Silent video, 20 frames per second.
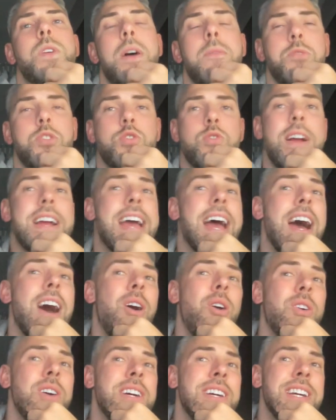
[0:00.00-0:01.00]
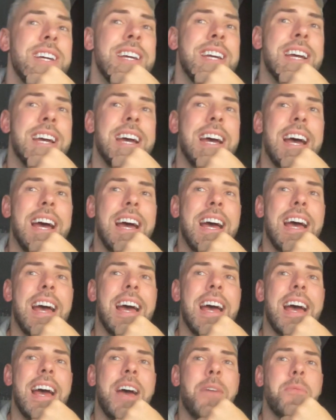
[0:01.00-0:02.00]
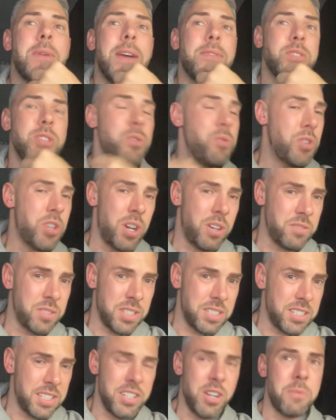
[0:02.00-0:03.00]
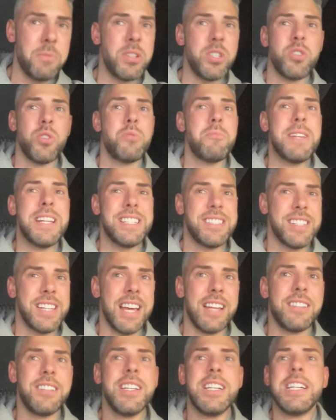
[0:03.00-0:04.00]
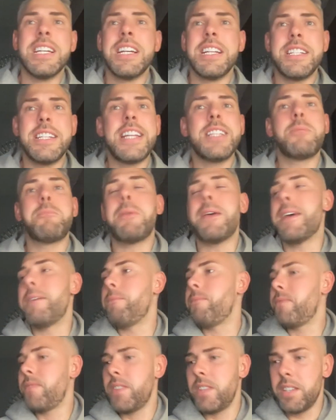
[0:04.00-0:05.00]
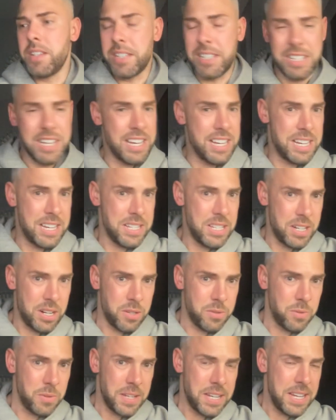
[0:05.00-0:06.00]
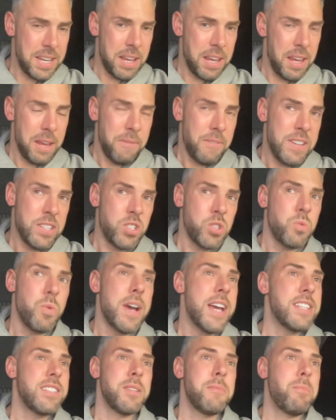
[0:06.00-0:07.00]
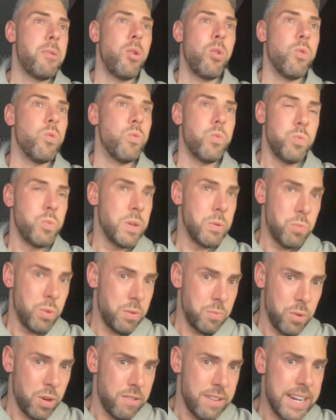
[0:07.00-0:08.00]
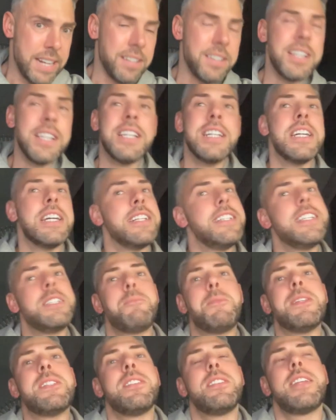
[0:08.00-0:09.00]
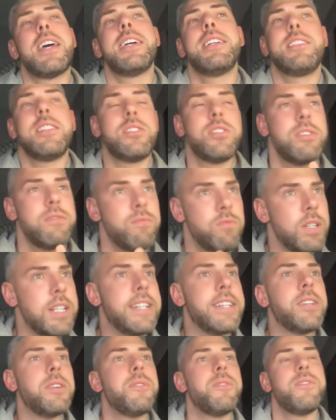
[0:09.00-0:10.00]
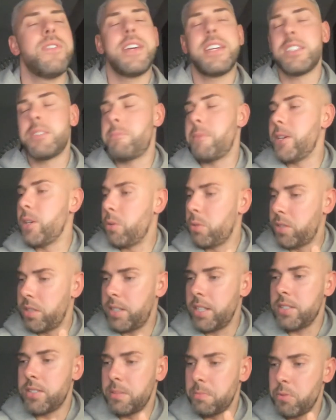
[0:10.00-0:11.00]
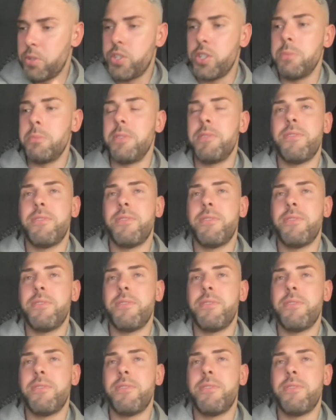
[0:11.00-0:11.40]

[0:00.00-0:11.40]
straight out, and we have 2 chances in the opening 2 minutes again. Nisbet, if he squares the ball, we're in. Nisbet today did some really good things, but he also did some stupid